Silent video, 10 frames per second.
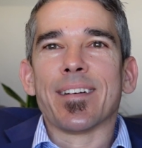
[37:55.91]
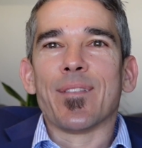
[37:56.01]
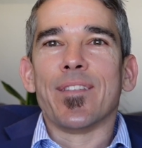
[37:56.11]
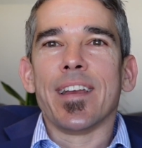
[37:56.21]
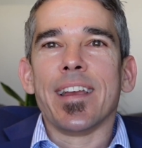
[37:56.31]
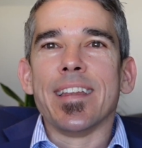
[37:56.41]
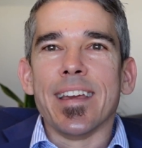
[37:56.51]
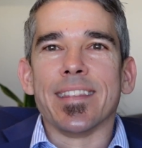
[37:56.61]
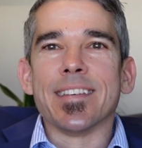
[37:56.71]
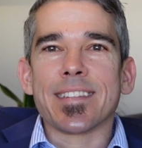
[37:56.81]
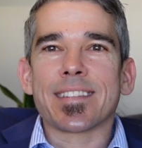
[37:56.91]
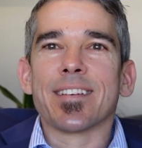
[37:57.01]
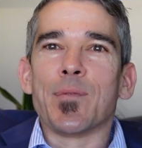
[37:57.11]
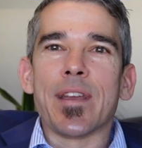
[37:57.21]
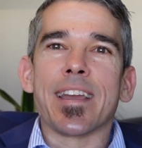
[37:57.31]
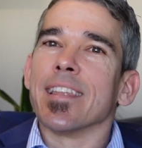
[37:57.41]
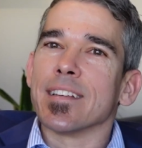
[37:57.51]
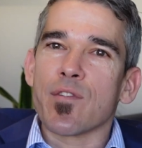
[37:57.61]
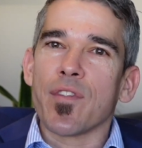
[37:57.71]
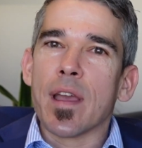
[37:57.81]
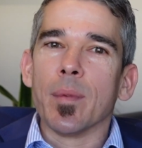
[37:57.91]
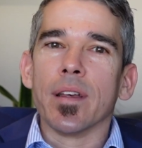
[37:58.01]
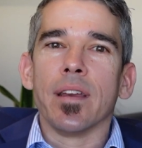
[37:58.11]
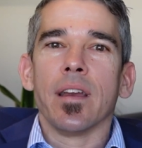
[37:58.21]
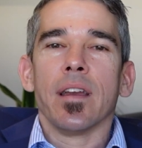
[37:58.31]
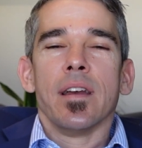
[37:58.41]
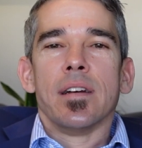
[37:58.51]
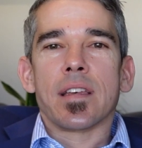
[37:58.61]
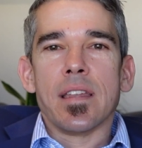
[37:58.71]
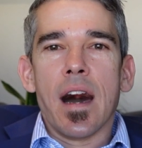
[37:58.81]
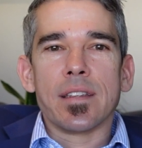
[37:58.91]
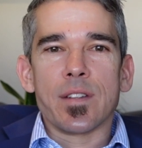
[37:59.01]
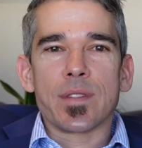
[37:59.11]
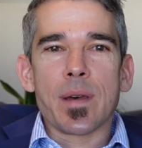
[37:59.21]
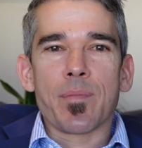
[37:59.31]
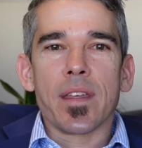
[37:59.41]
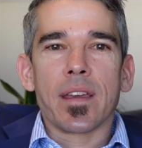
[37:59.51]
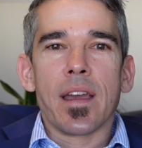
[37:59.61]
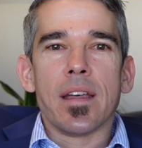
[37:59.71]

We need this weekend as a family to not do something.